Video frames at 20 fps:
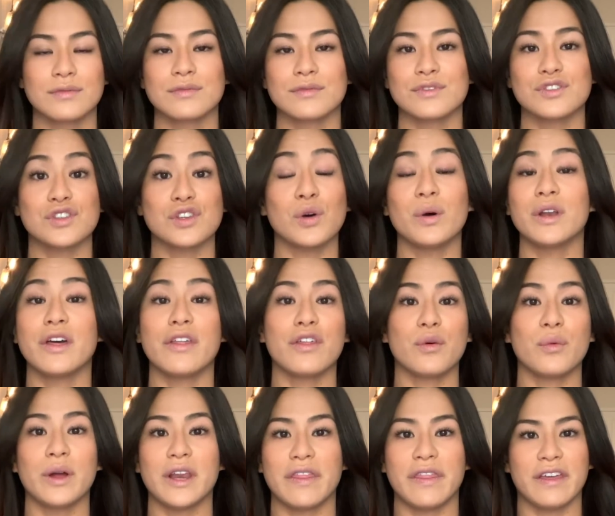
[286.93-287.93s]
So another
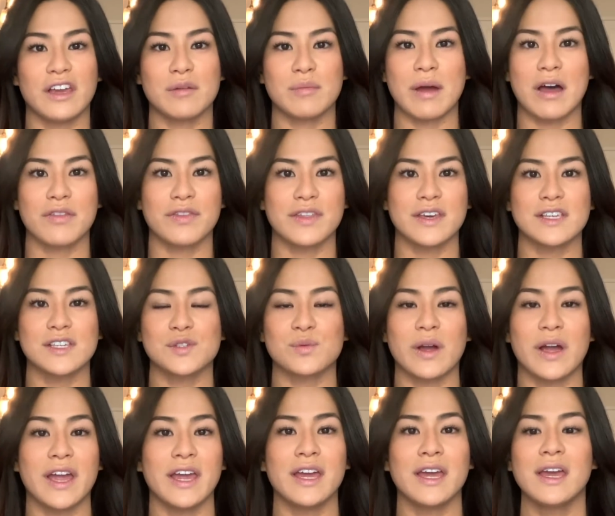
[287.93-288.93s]
way to think about this,
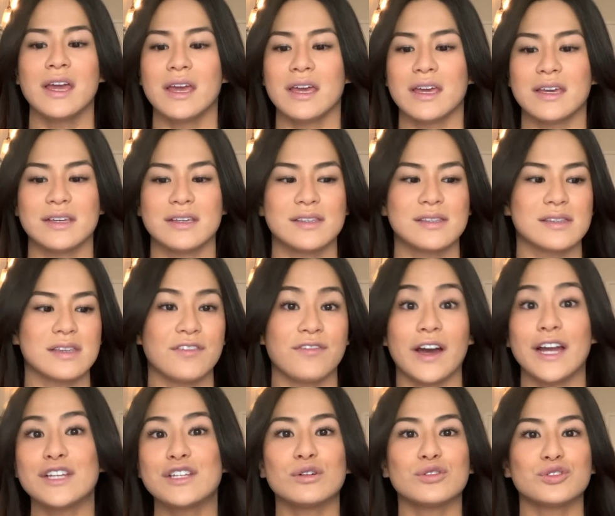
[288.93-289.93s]
right, is if
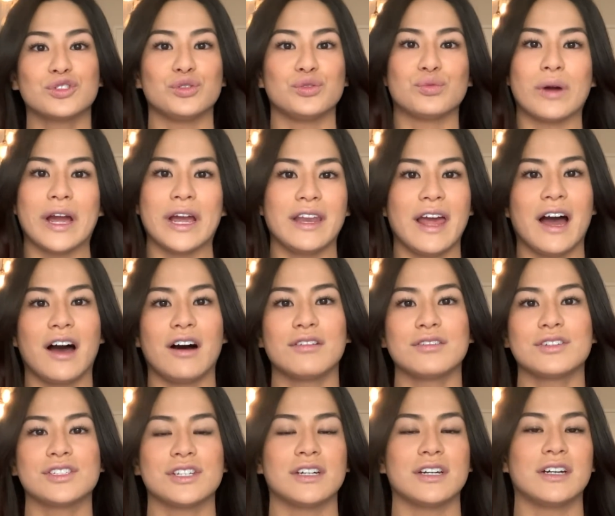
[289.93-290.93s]
I told you right now
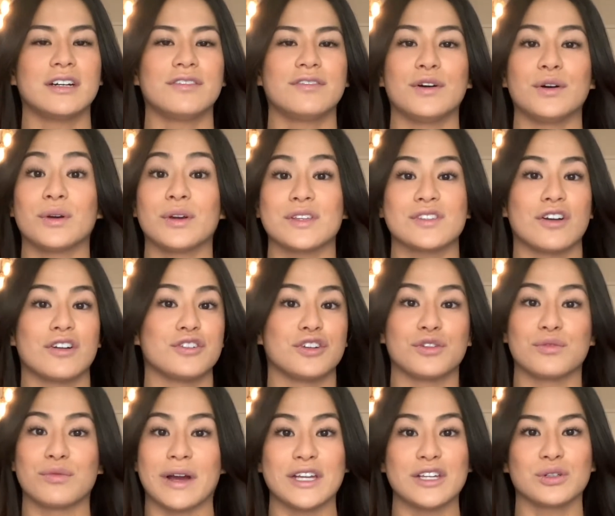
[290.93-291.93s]
to focus on your
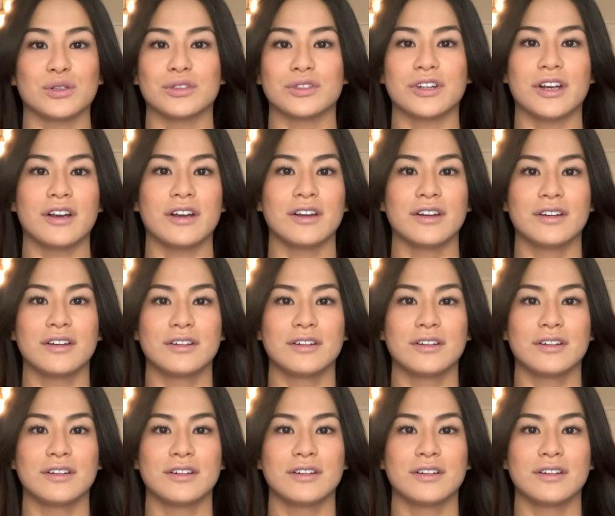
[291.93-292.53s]
right shoulder